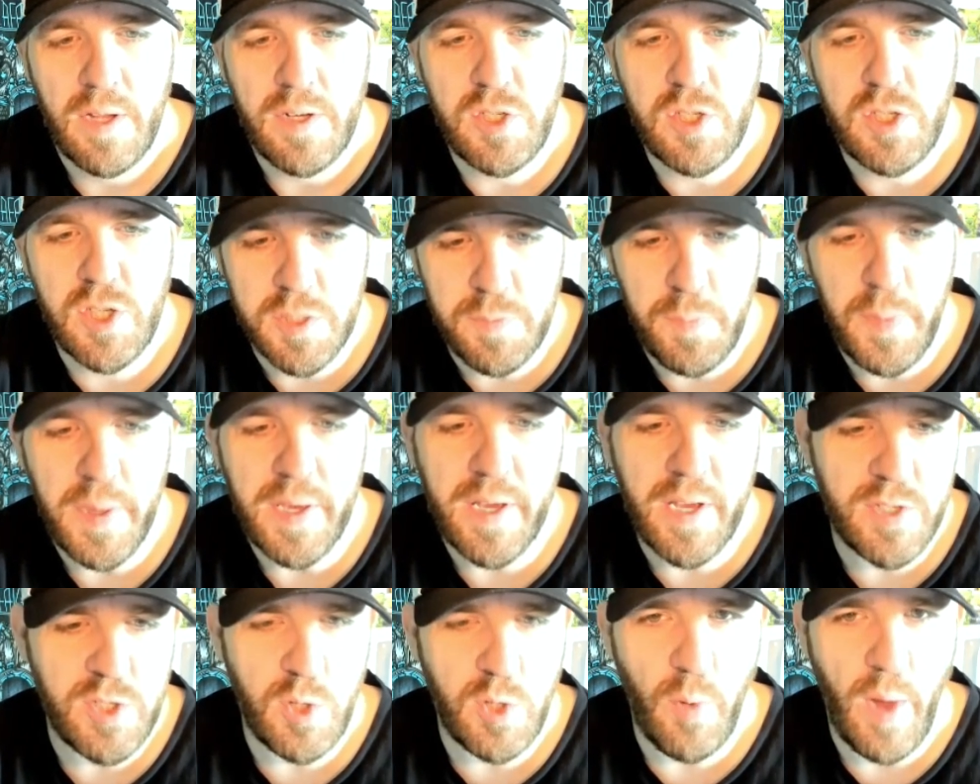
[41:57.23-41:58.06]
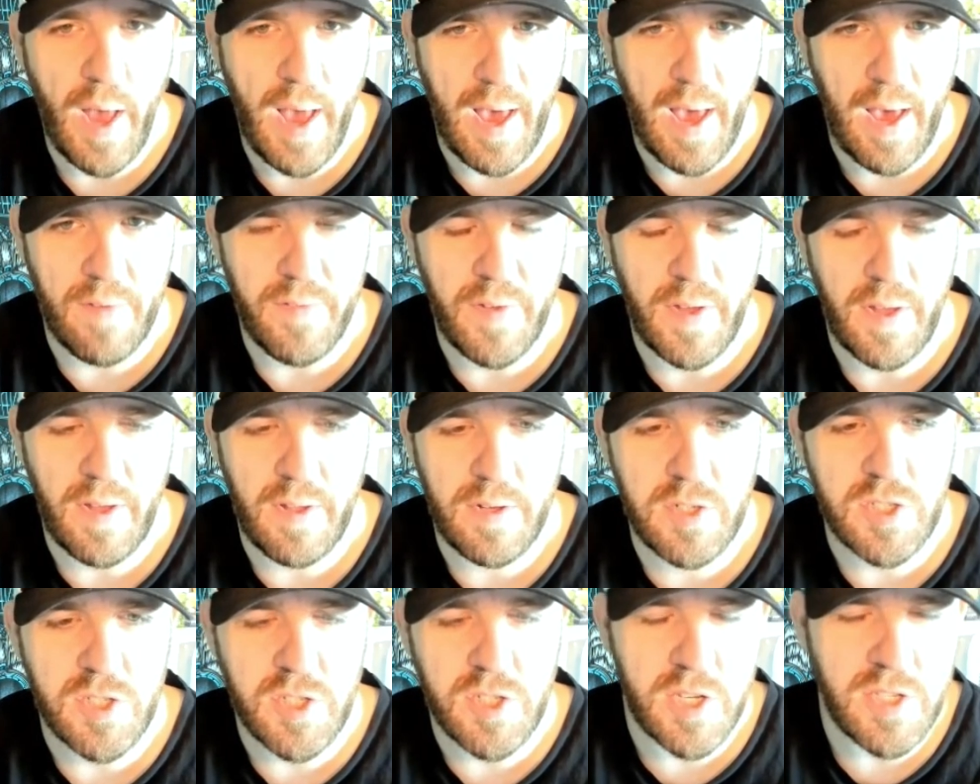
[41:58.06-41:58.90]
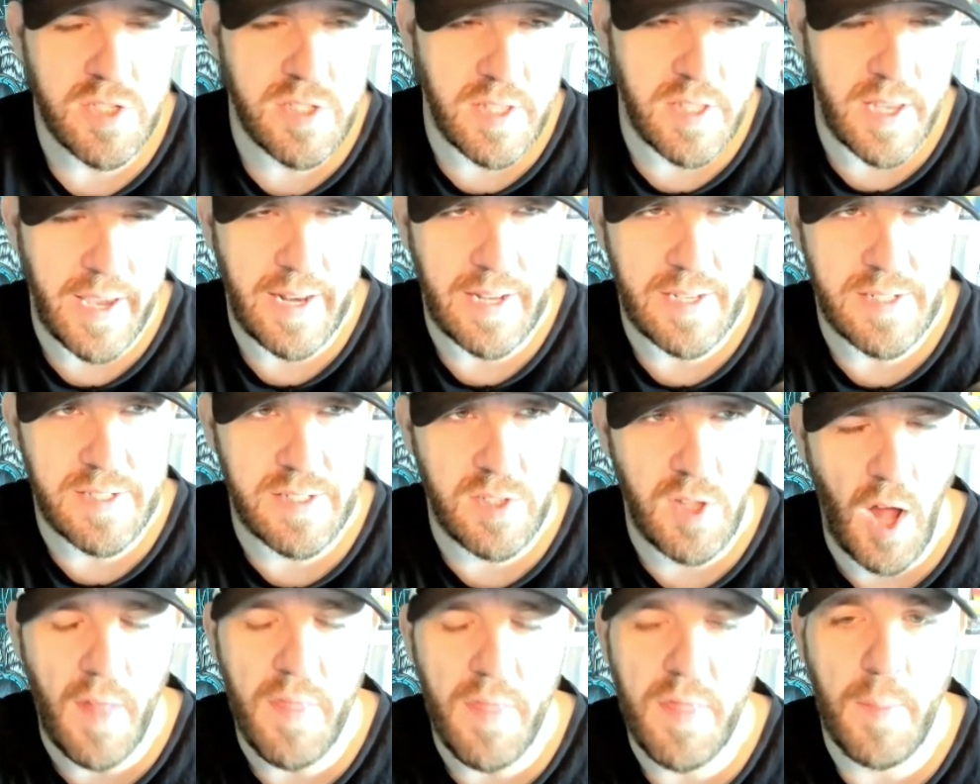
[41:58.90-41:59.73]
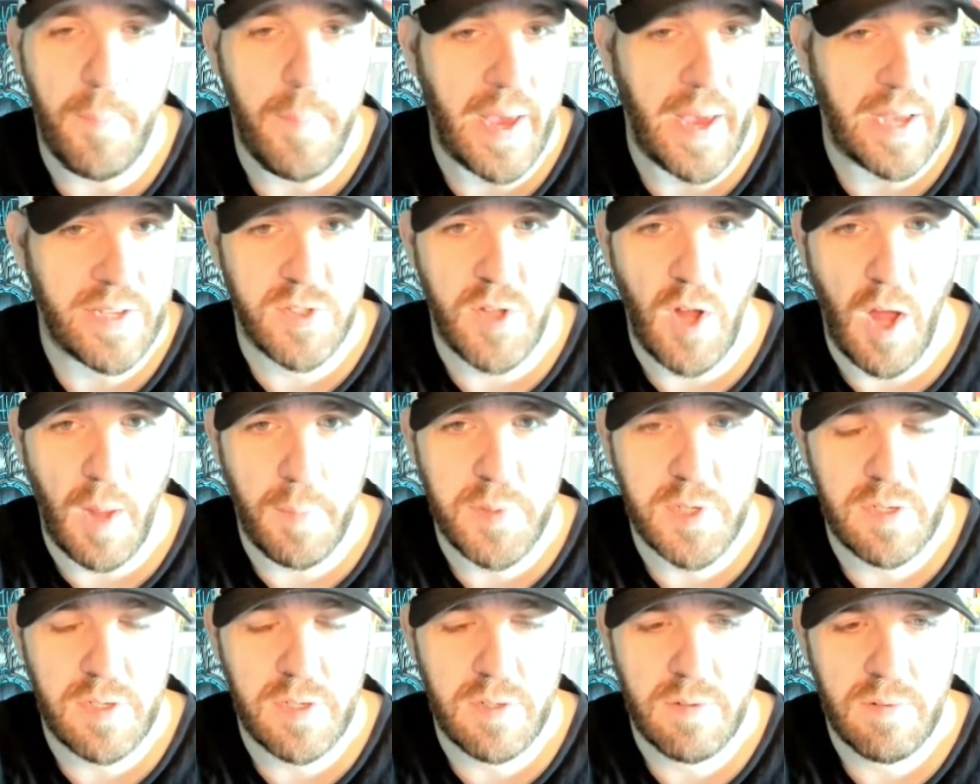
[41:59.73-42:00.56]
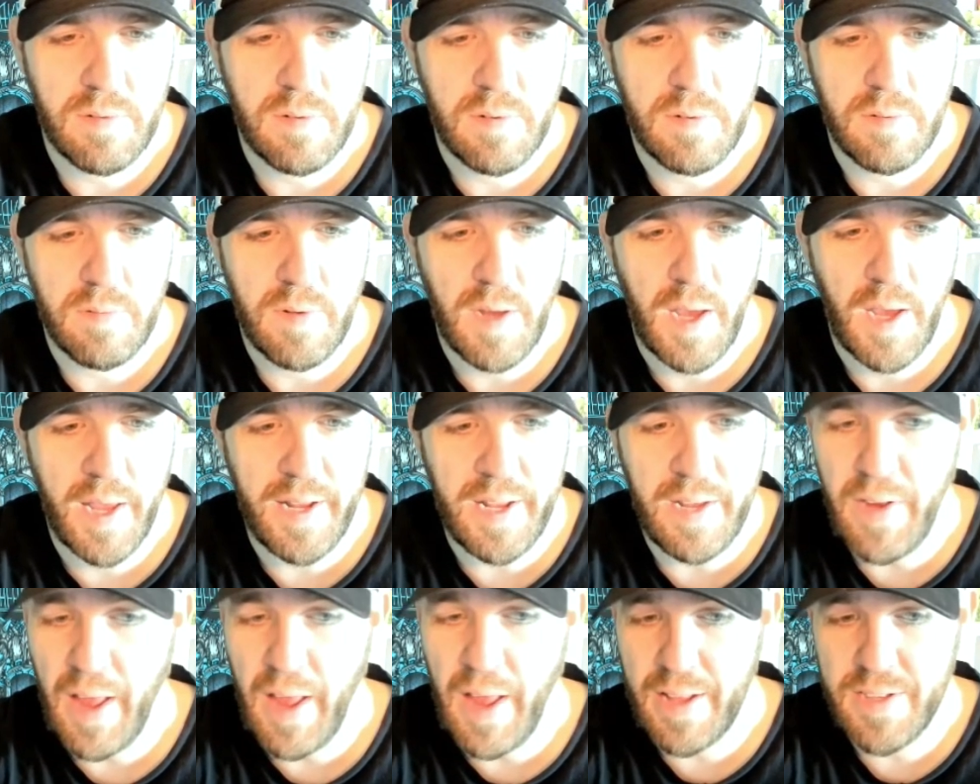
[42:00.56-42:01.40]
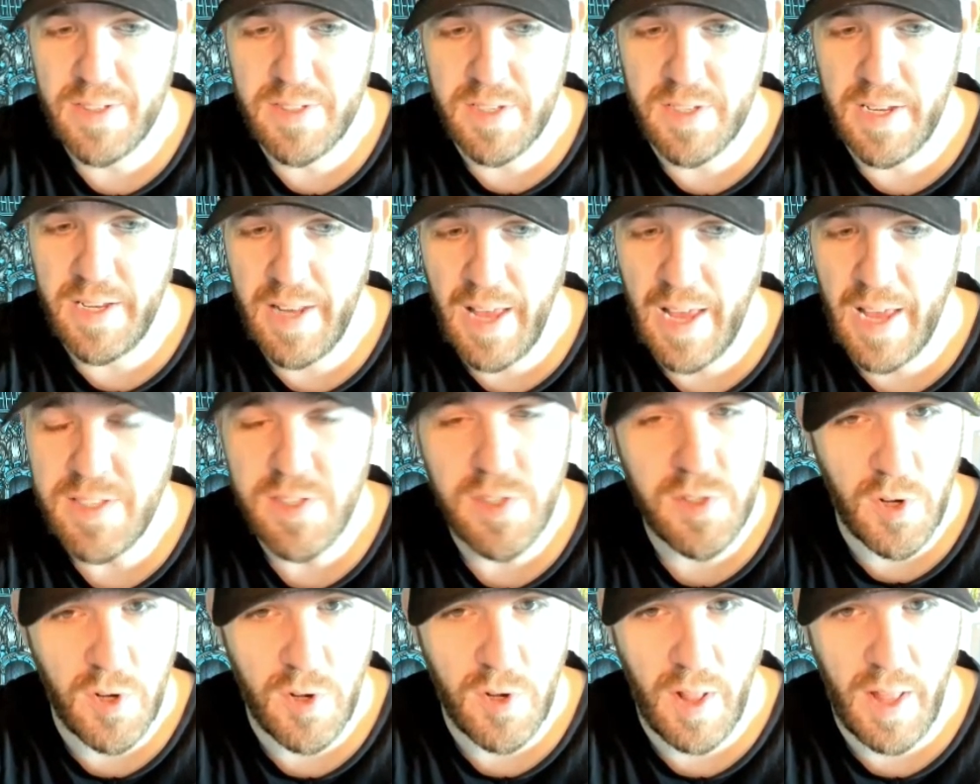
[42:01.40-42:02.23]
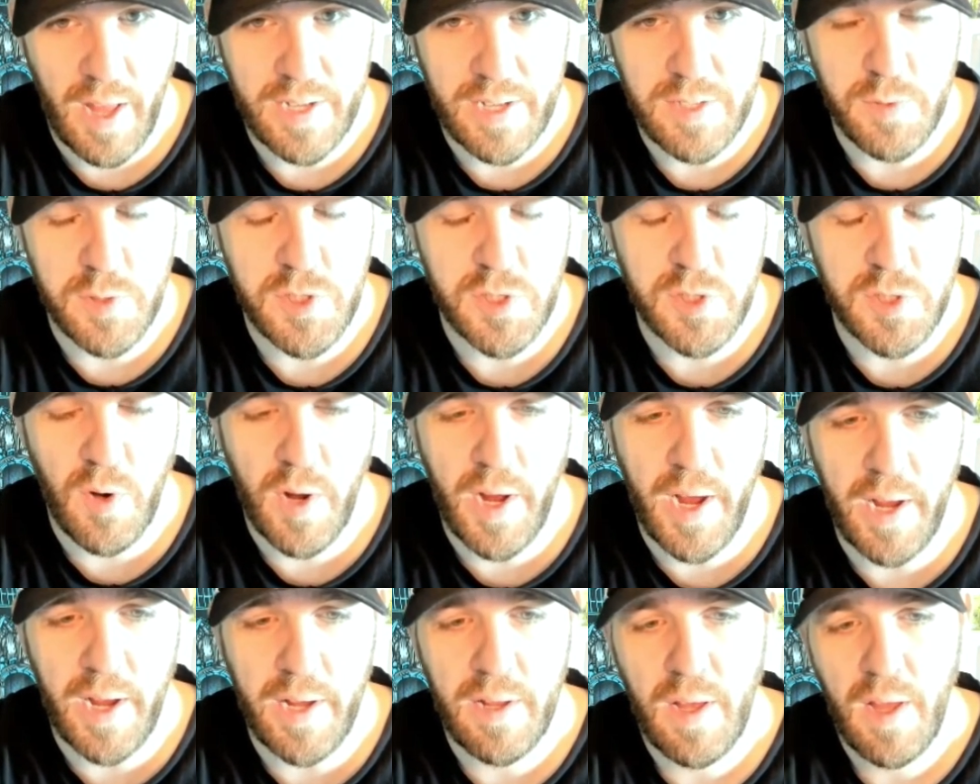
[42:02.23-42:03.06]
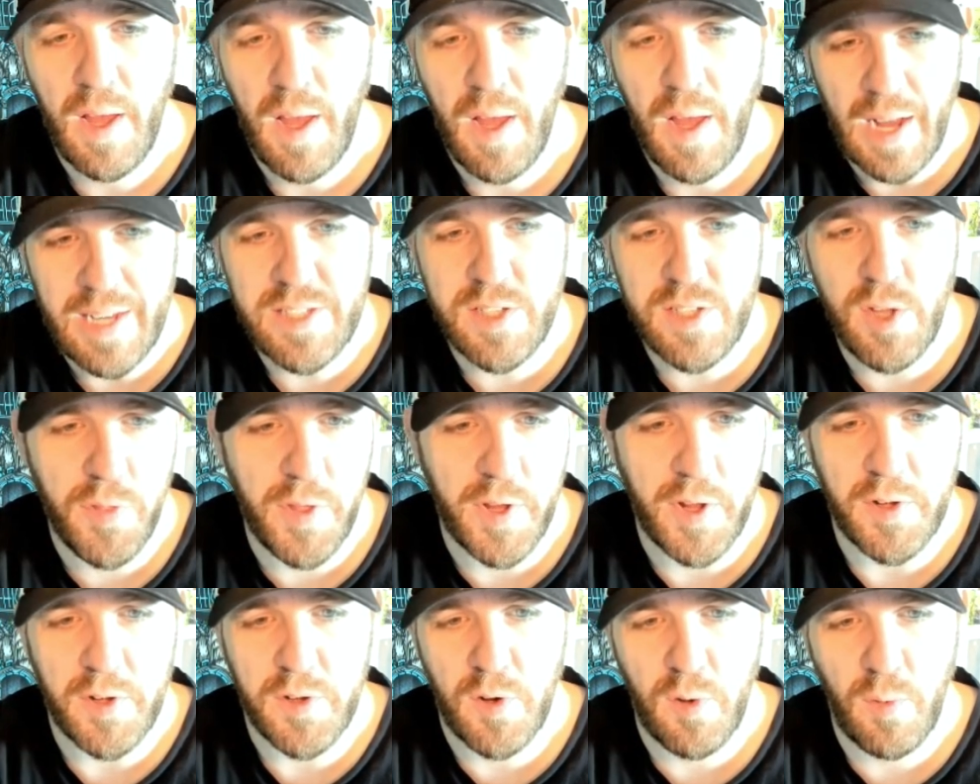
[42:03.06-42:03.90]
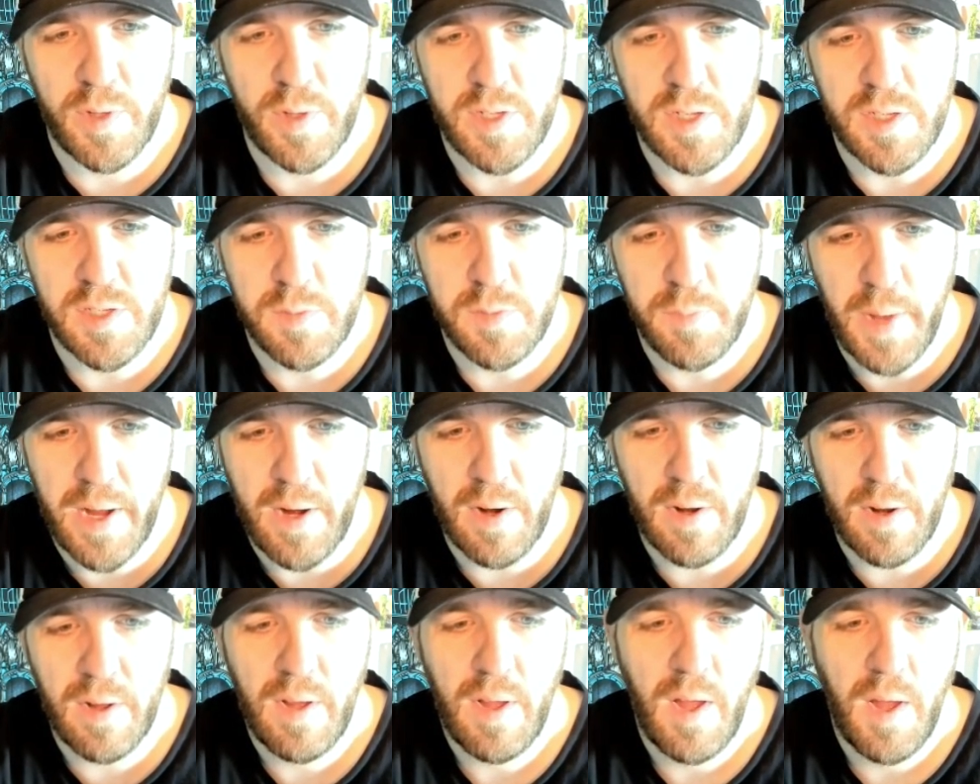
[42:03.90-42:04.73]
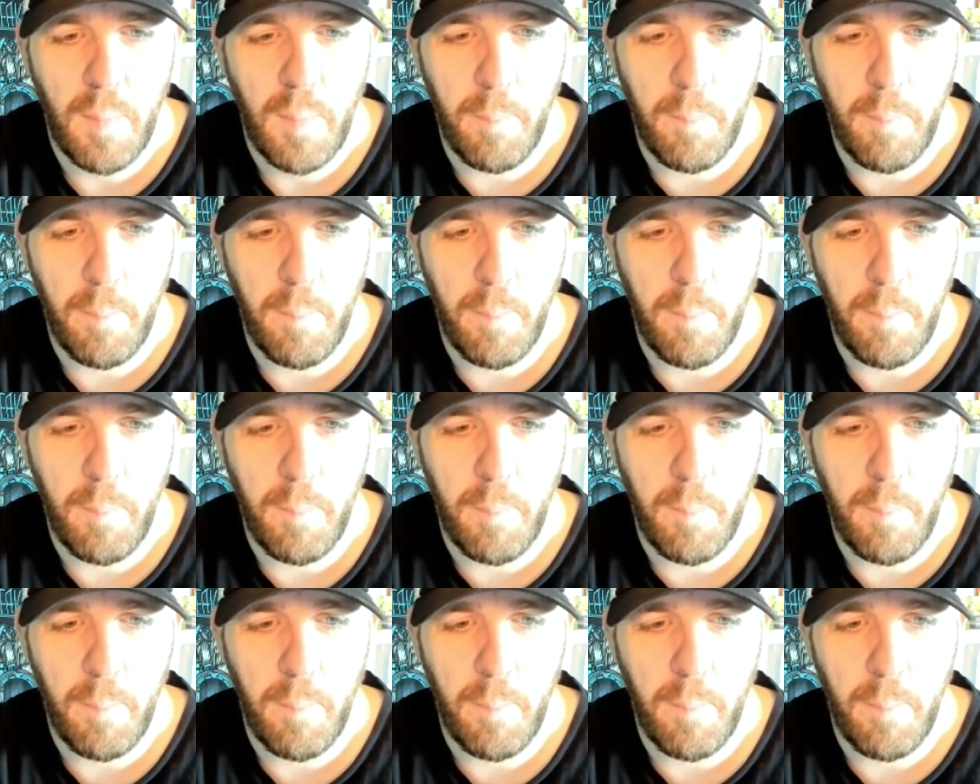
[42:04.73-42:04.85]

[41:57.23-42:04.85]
Just because it is not the best option, and it has Eternal Eyes, which is great. I still think Eternal Witness is better.